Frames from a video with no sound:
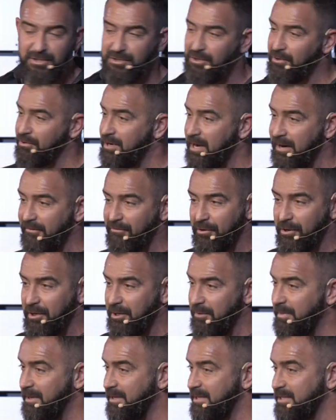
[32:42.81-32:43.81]
They're never going
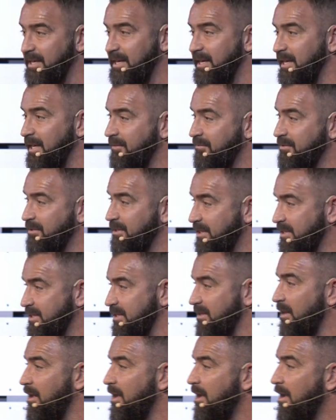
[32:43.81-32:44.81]
to be saved.
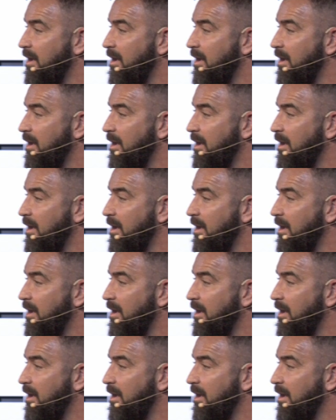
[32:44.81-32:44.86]
Listen,